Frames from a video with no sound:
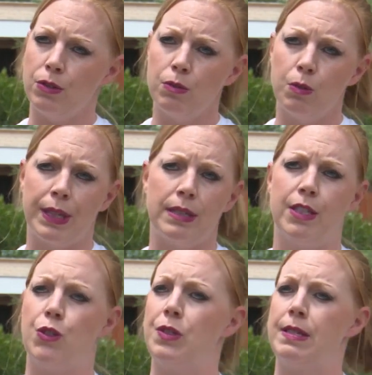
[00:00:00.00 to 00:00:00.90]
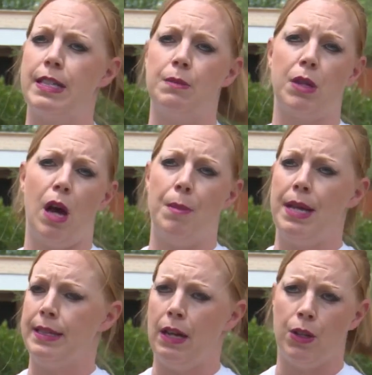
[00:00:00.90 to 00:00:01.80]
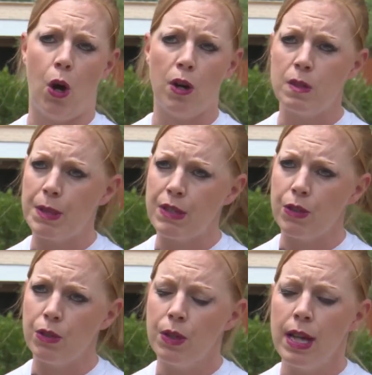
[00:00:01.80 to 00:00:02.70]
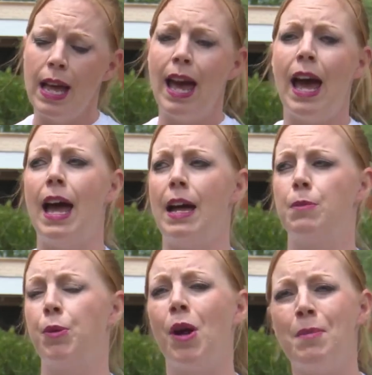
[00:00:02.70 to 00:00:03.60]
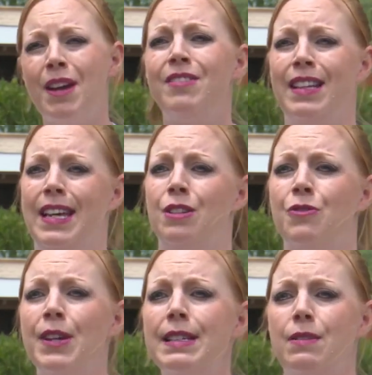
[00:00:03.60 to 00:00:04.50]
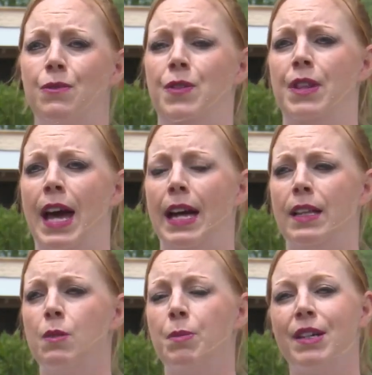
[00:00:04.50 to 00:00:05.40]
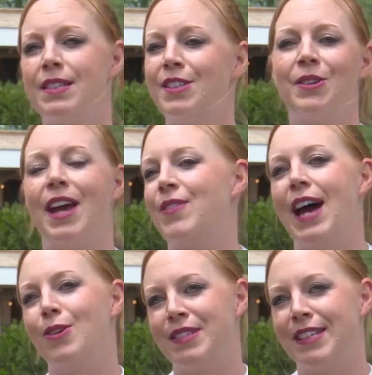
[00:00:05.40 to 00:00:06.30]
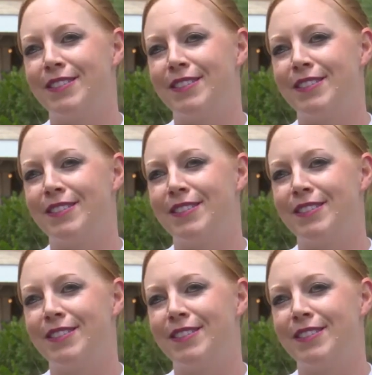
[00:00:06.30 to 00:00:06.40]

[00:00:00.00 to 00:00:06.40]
We continue to see them come in and out of the hospital. And primarily, the reason for that is because they don't have housing.